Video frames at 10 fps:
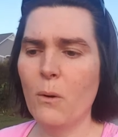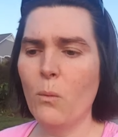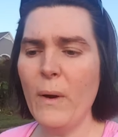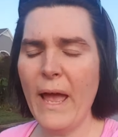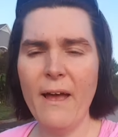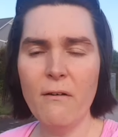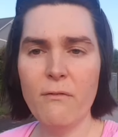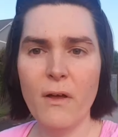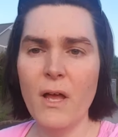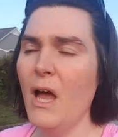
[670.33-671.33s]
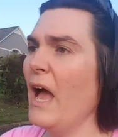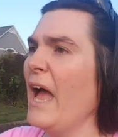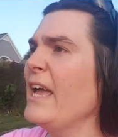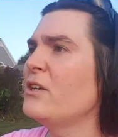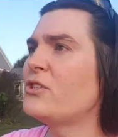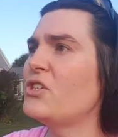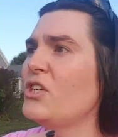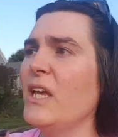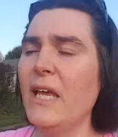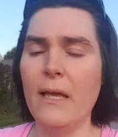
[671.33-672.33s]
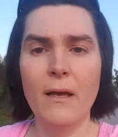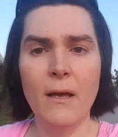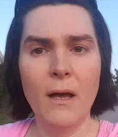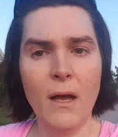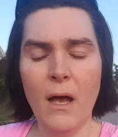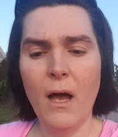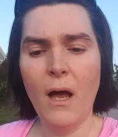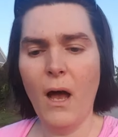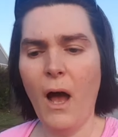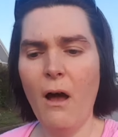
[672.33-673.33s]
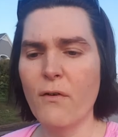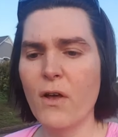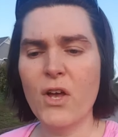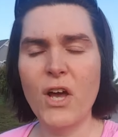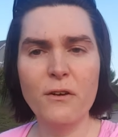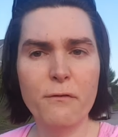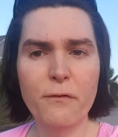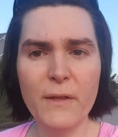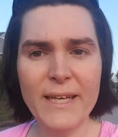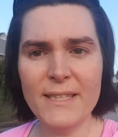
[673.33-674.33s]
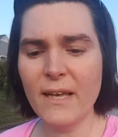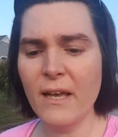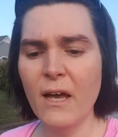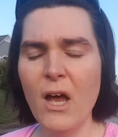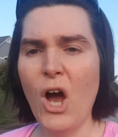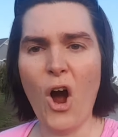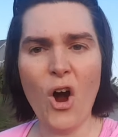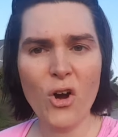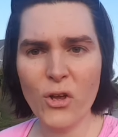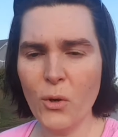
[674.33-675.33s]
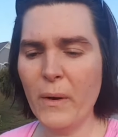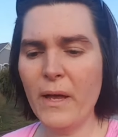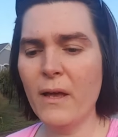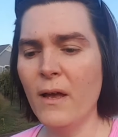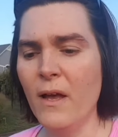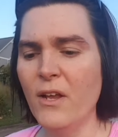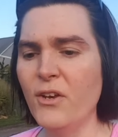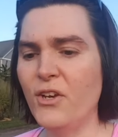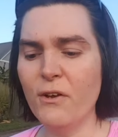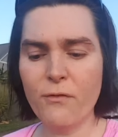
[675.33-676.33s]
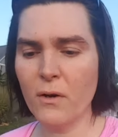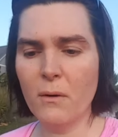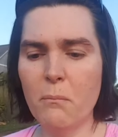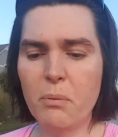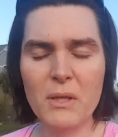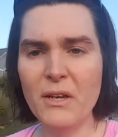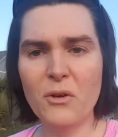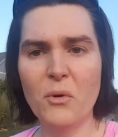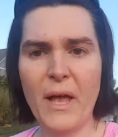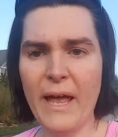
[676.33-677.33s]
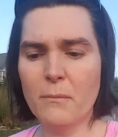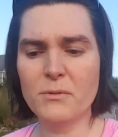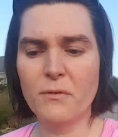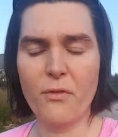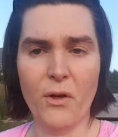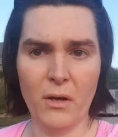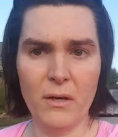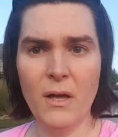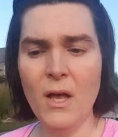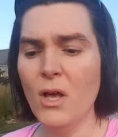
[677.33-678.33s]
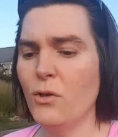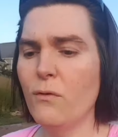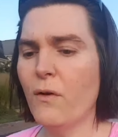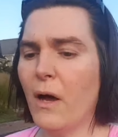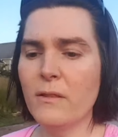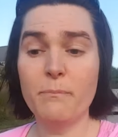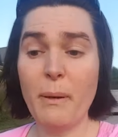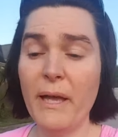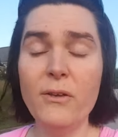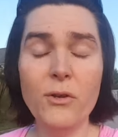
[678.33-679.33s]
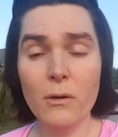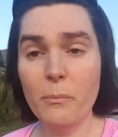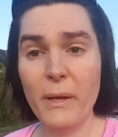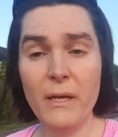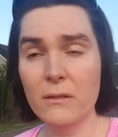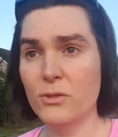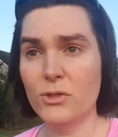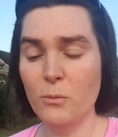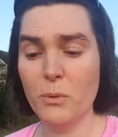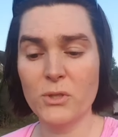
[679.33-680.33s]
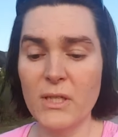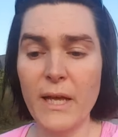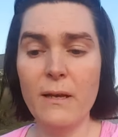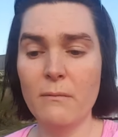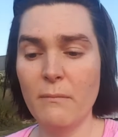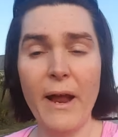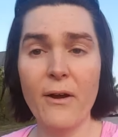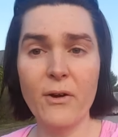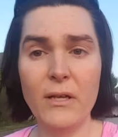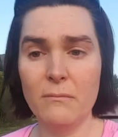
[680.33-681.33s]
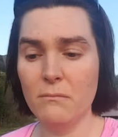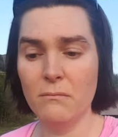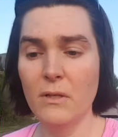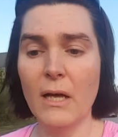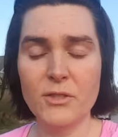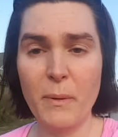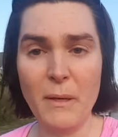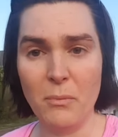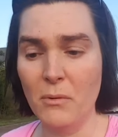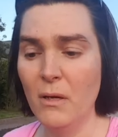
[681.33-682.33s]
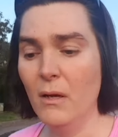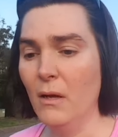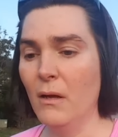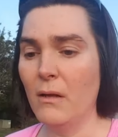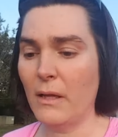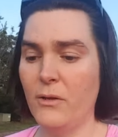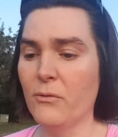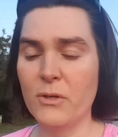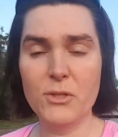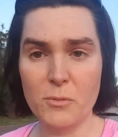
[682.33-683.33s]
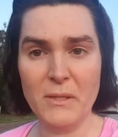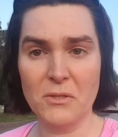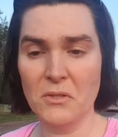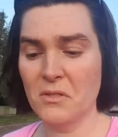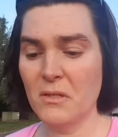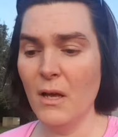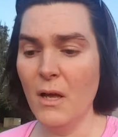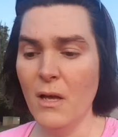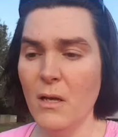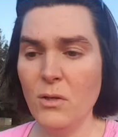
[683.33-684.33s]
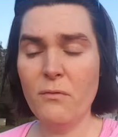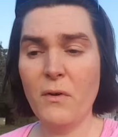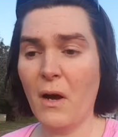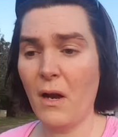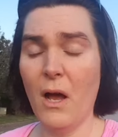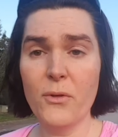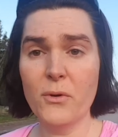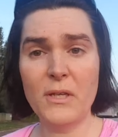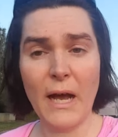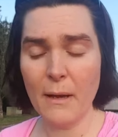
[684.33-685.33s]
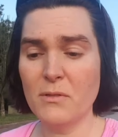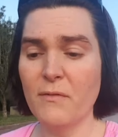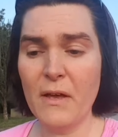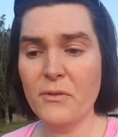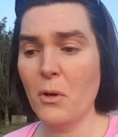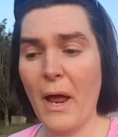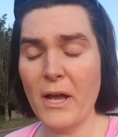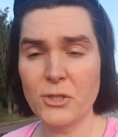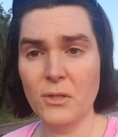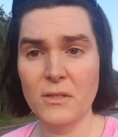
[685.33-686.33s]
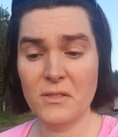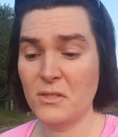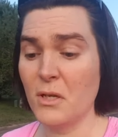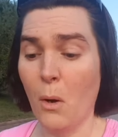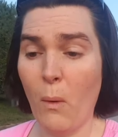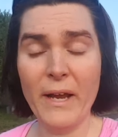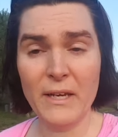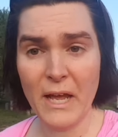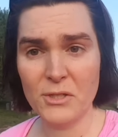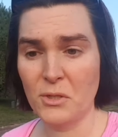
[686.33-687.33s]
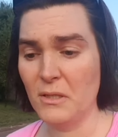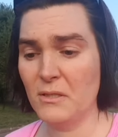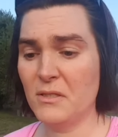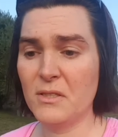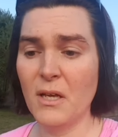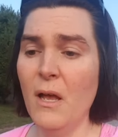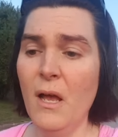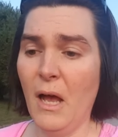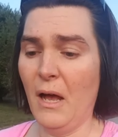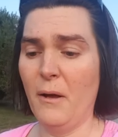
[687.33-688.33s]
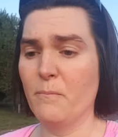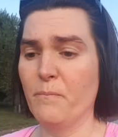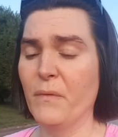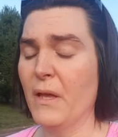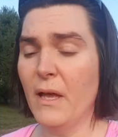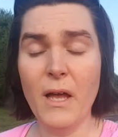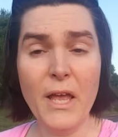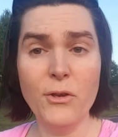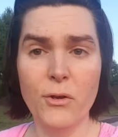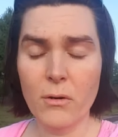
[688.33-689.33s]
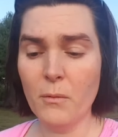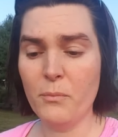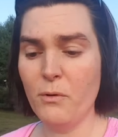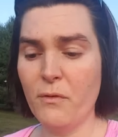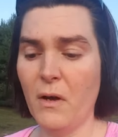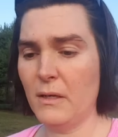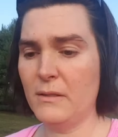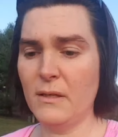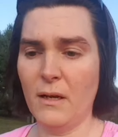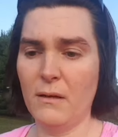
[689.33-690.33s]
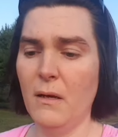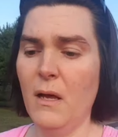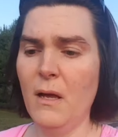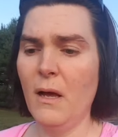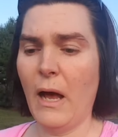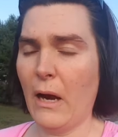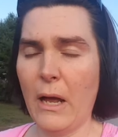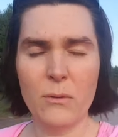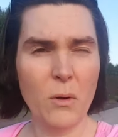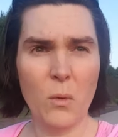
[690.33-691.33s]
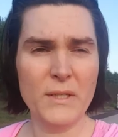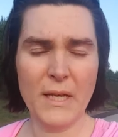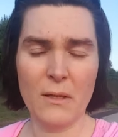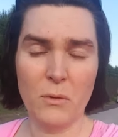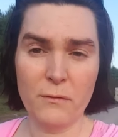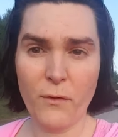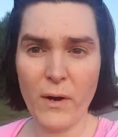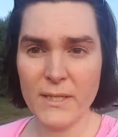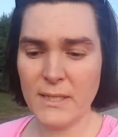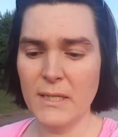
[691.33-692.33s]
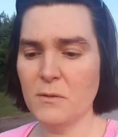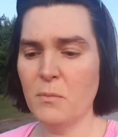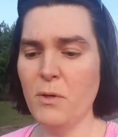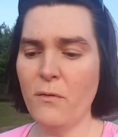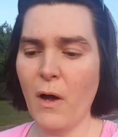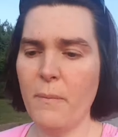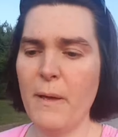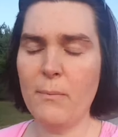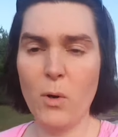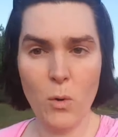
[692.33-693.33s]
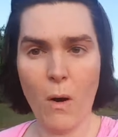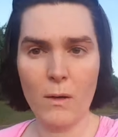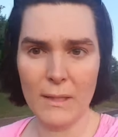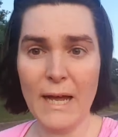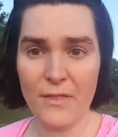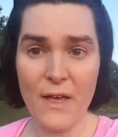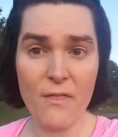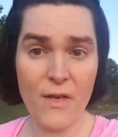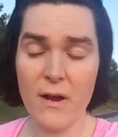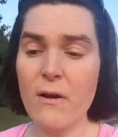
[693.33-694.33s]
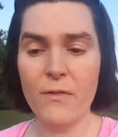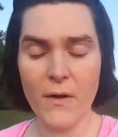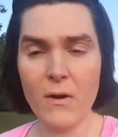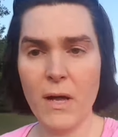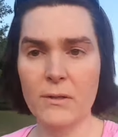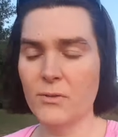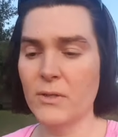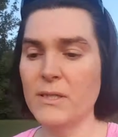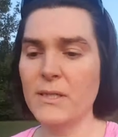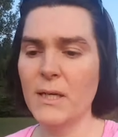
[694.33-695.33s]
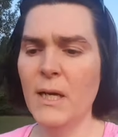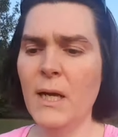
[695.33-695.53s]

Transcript: we have a sea of conflicting, arguing, different political camps of thought. You've got the pan-European, super-state, Aryan nuts people, like your Richard Spencers. You've got other types of ethno-nationalists, white nationalists. In Europe, you've got... I don't know exactly what the phrase is, but you've got people who are like that there in their countries.